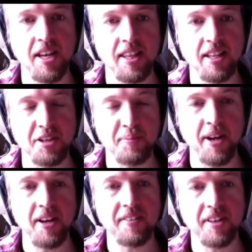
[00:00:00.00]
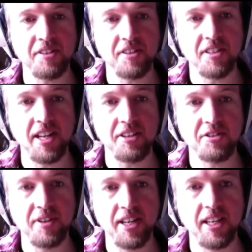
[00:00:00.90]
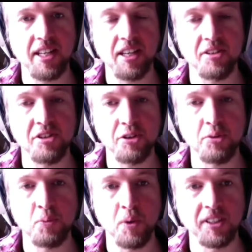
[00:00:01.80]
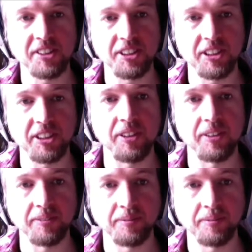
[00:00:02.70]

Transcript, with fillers: The next part goes on to the next string, you go two, one, zero.